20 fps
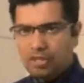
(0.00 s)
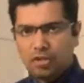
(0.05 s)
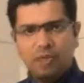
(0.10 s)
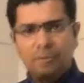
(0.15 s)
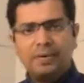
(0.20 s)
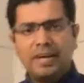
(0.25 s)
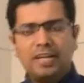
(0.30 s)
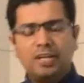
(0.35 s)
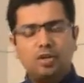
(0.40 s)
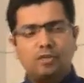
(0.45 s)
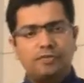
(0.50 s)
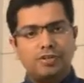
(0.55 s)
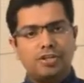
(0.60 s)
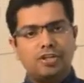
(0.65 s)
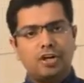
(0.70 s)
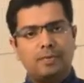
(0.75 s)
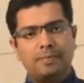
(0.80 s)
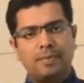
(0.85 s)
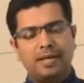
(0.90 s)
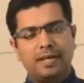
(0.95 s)
You might go for
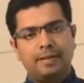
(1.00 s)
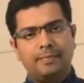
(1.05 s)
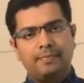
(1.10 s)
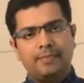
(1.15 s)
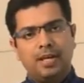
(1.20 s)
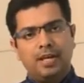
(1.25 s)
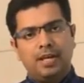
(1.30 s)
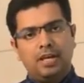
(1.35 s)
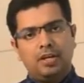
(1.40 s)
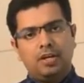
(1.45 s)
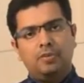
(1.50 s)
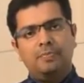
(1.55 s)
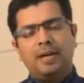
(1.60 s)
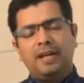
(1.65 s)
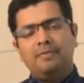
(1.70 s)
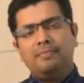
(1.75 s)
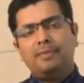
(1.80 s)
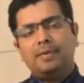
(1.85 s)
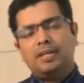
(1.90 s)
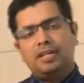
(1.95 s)
shopping. You
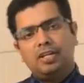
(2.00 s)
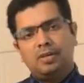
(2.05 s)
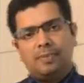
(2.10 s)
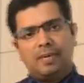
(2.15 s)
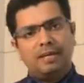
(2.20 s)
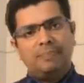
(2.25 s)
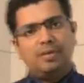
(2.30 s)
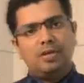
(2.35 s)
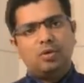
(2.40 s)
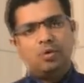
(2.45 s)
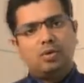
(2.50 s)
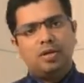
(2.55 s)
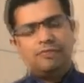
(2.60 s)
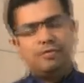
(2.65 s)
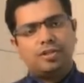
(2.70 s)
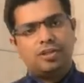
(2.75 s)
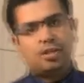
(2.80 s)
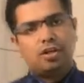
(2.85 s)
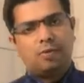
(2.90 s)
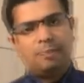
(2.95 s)
might be going
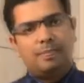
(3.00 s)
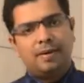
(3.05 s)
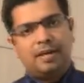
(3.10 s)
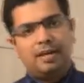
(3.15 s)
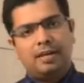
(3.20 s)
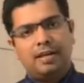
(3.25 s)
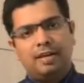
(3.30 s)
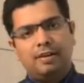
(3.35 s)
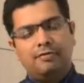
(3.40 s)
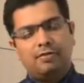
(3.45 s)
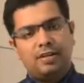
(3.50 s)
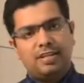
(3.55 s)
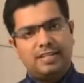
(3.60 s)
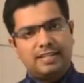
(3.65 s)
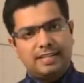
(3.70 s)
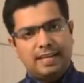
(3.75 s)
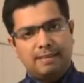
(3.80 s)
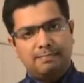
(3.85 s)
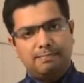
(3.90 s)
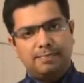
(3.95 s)
for shopping, for
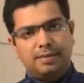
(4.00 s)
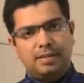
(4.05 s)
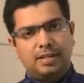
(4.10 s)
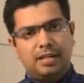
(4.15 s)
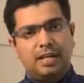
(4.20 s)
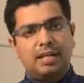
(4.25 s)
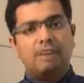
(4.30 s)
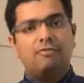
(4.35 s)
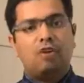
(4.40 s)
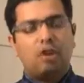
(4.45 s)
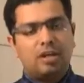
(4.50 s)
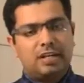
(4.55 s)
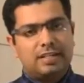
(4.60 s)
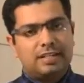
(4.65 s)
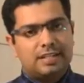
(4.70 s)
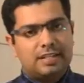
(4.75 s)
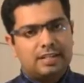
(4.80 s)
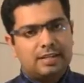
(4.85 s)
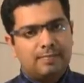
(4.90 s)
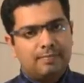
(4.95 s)
example, a
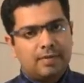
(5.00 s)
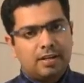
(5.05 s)
wallet.